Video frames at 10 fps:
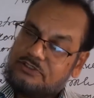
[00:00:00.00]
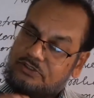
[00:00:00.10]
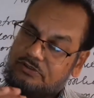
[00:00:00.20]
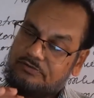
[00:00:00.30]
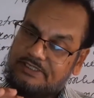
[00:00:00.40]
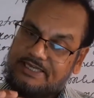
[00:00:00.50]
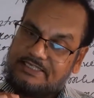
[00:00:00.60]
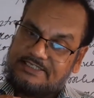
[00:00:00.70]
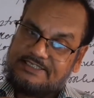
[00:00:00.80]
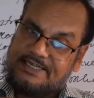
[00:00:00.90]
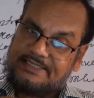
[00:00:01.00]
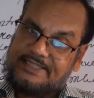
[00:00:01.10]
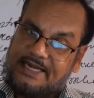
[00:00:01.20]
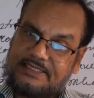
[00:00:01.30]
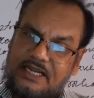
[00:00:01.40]
So we can say
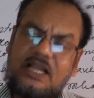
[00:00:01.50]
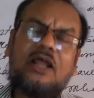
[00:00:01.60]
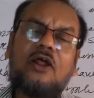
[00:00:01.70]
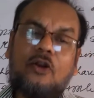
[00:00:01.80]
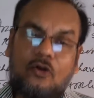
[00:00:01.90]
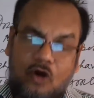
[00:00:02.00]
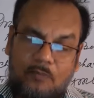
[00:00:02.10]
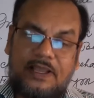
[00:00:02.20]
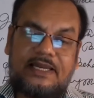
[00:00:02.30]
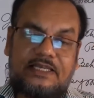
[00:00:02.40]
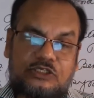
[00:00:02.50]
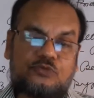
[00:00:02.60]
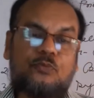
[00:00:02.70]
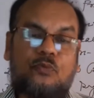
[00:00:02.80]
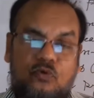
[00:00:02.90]
that novel is
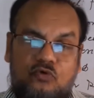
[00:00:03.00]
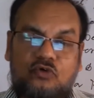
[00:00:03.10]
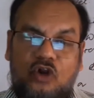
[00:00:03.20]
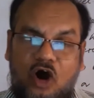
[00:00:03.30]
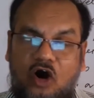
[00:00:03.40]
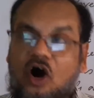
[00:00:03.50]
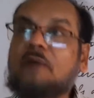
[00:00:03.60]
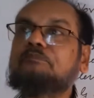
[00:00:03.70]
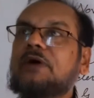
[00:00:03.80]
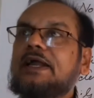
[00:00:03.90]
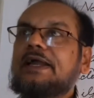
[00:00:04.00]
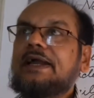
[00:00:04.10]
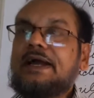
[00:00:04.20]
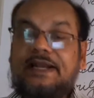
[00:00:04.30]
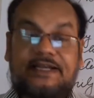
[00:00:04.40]
full of
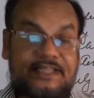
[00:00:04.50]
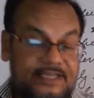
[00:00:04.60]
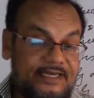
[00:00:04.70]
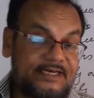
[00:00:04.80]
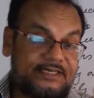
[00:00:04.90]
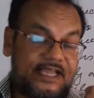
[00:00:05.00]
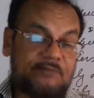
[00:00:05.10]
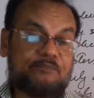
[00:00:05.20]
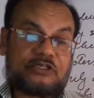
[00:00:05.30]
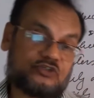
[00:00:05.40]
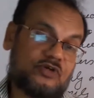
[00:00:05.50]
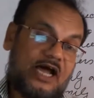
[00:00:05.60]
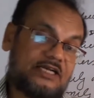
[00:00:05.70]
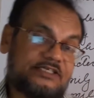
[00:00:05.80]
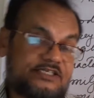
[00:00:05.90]
dignity and
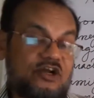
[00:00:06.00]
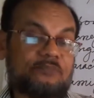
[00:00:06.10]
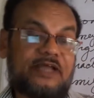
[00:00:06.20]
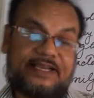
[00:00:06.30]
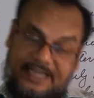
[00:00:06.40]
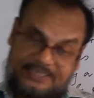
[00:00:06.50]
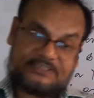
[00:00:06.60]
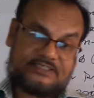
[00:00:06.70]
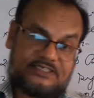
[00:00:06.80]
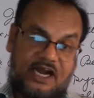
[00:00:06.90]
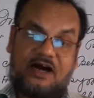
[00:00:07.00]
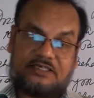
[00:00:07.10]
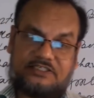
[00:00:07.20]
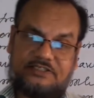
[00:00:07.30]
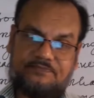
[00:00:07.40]
personality of the
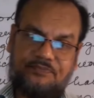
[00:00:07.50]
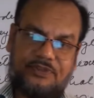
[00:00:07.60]
characters.